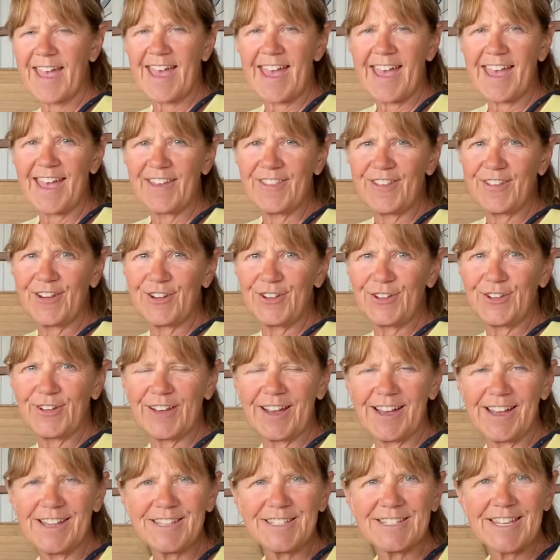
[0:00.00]
And there you
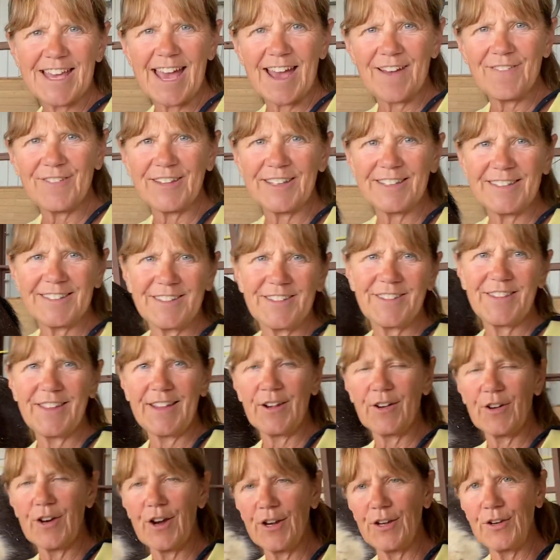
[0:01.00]
guys have it.
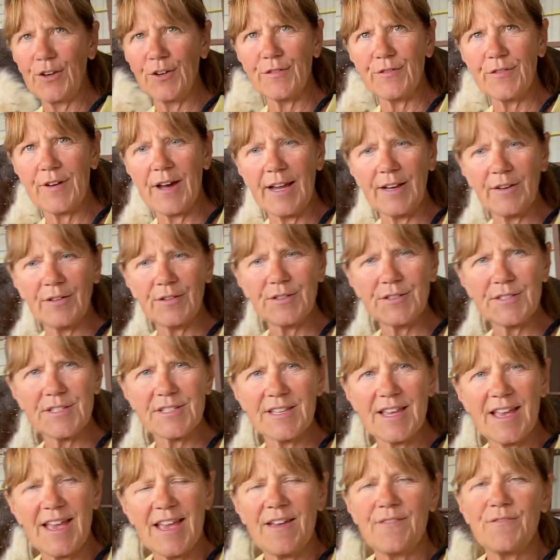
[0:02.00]
There are your
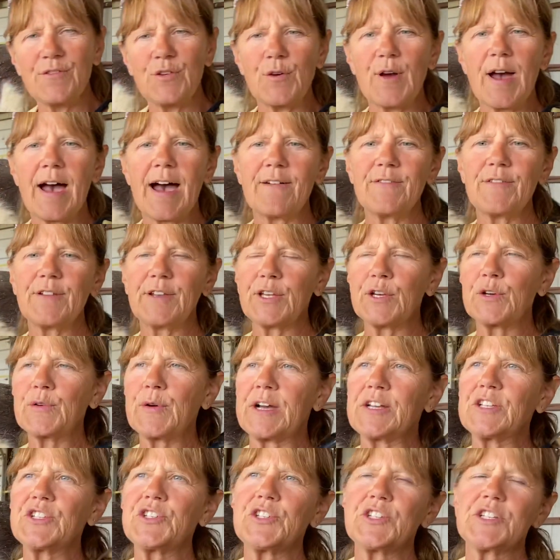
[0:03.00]
vitals. If you have any
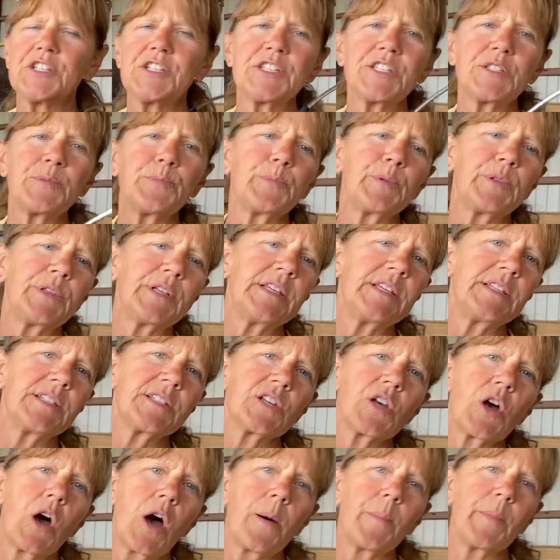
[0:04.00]
questions,
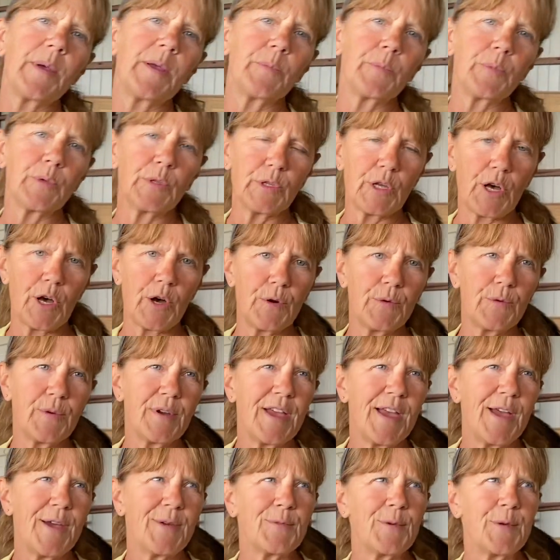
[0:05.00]
please comment below.
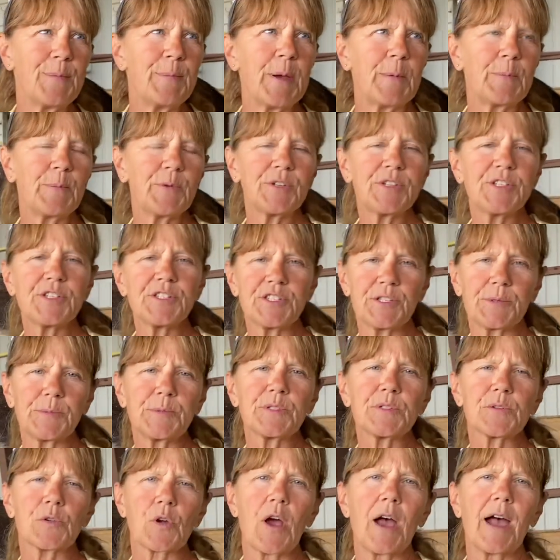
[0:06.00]
Remember to
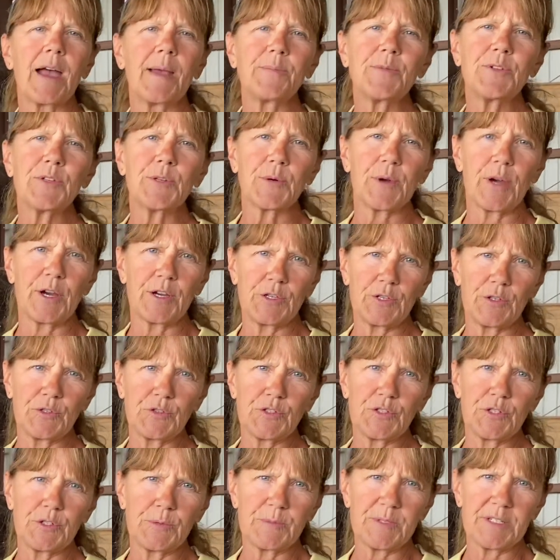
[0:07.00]
subscribe to our
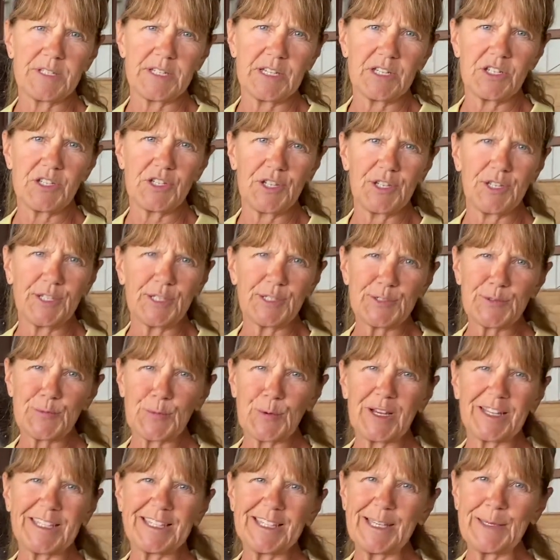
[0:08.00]
YouTube station. It's
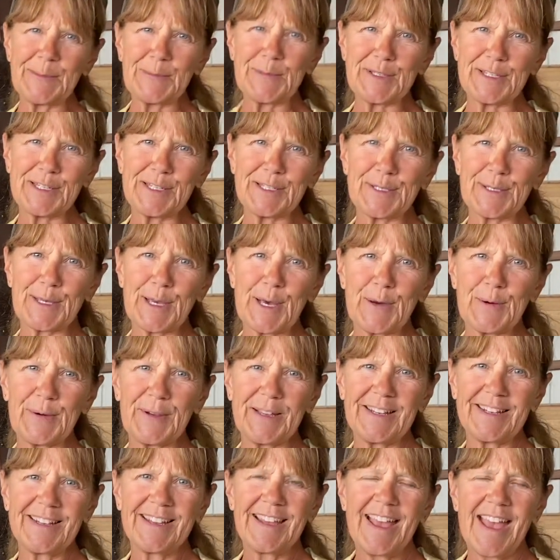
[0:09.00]
what keeps us
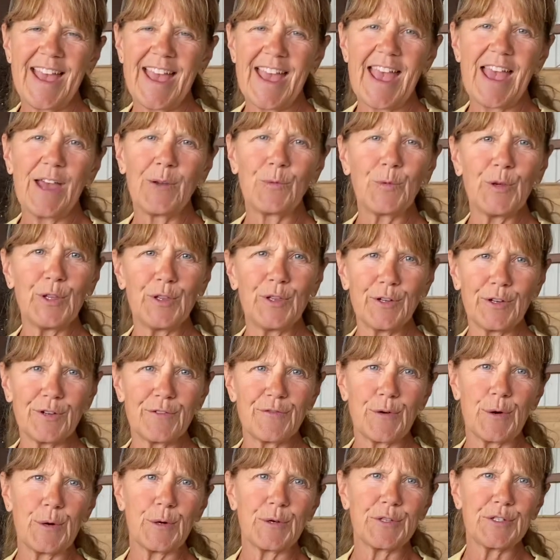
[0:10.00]
going, and we look
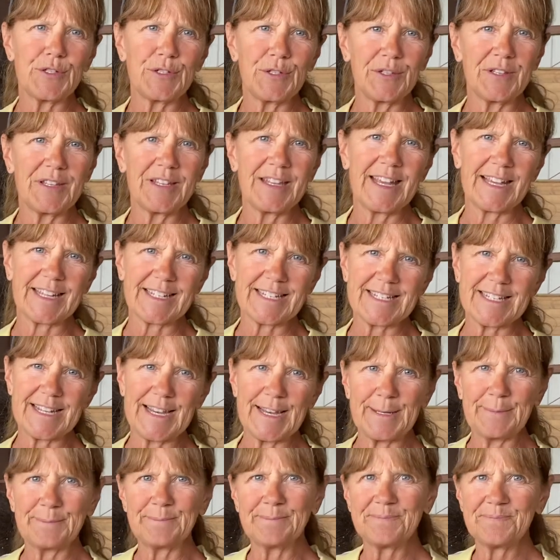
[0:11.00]
forward to the next
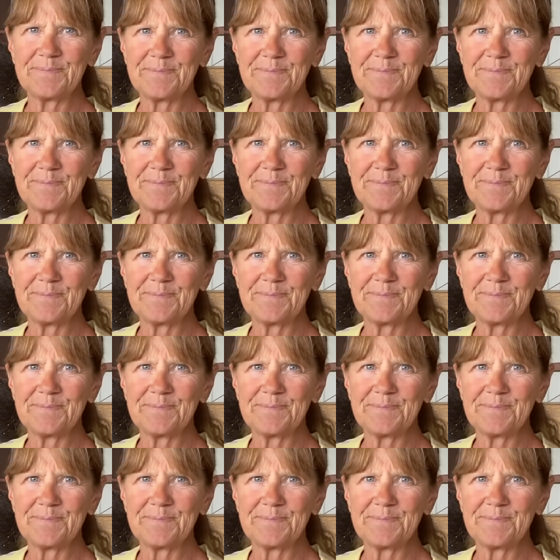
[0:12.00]
time.